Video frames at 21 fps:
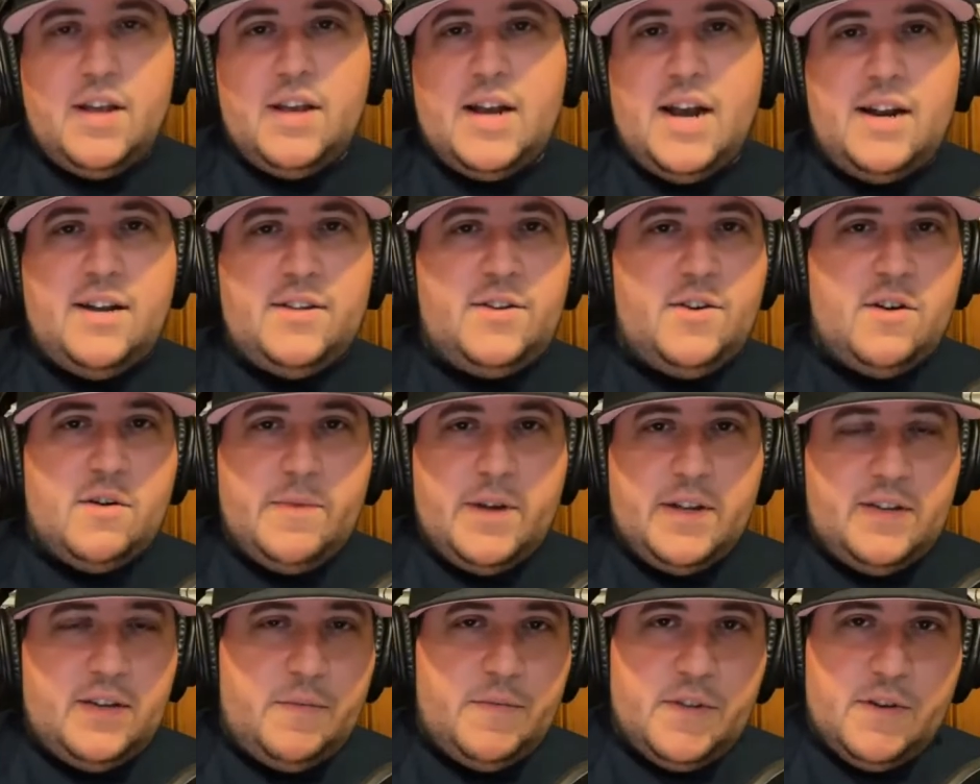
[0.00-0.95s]
kind of talk
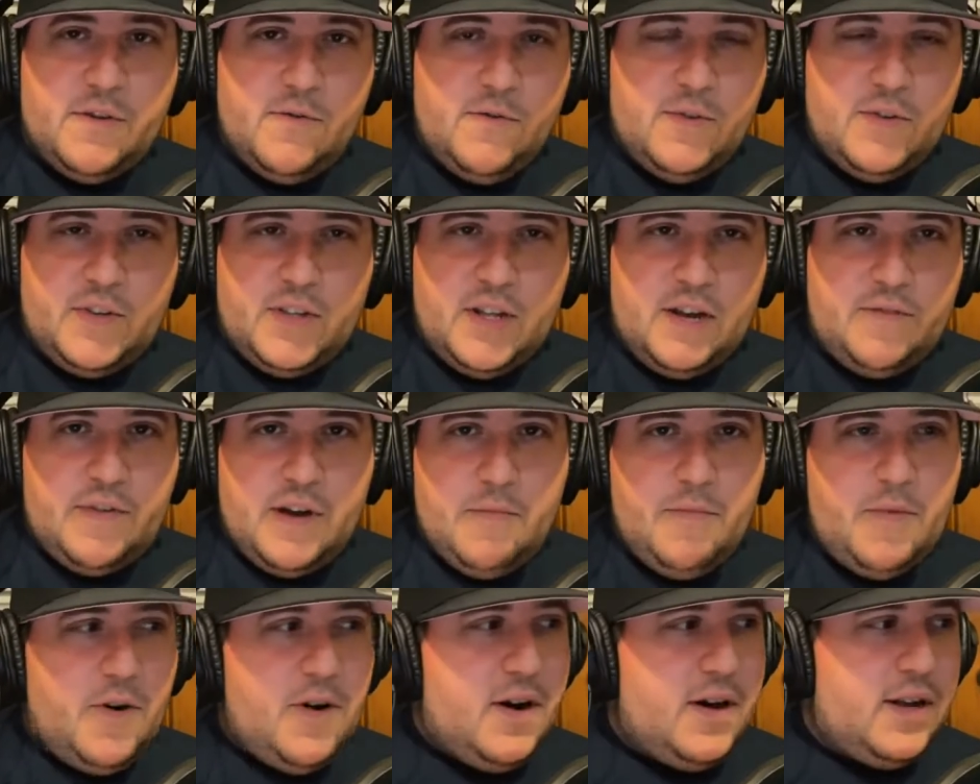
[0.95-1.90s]
about some of the cool stuff I
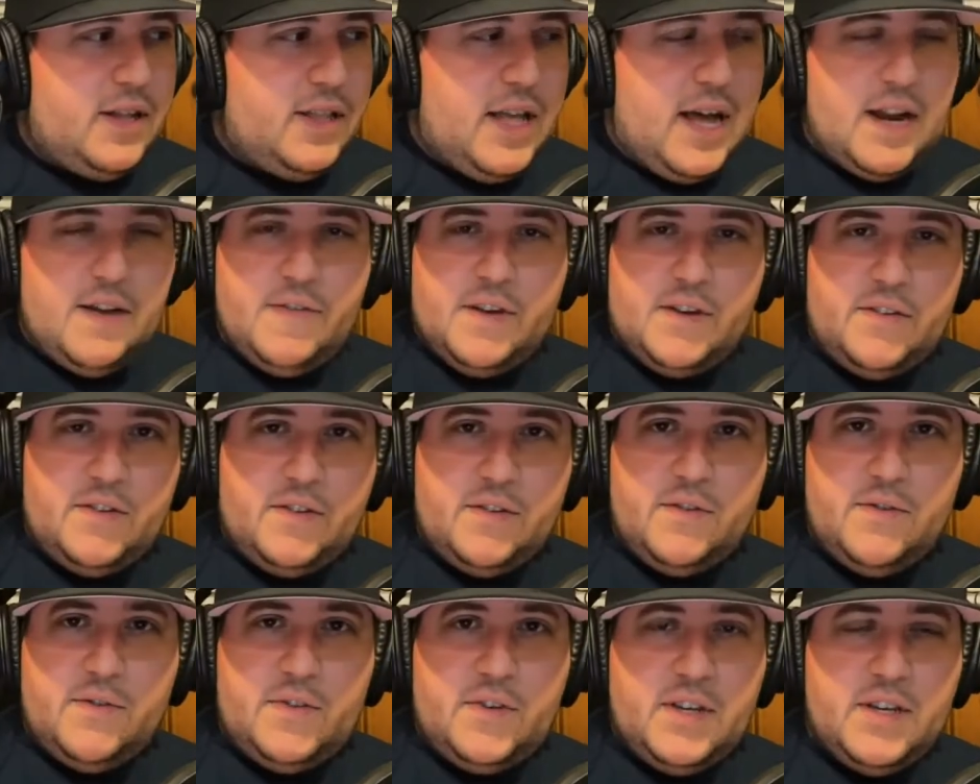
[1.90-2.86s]
bought, a lot of
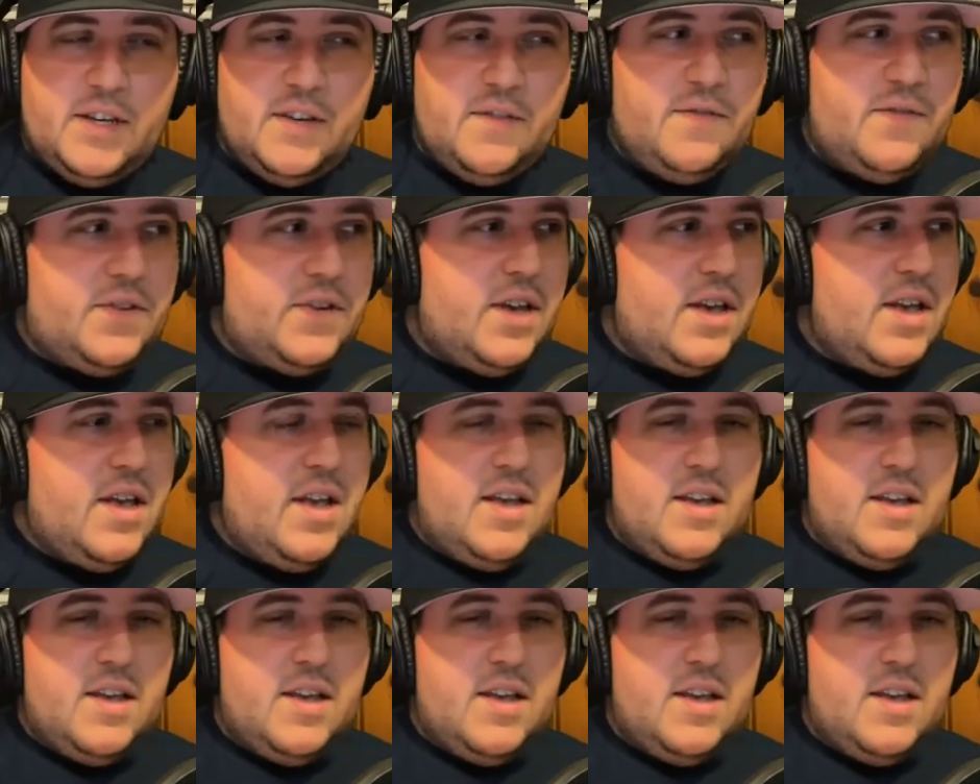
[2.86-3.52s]
exclusives,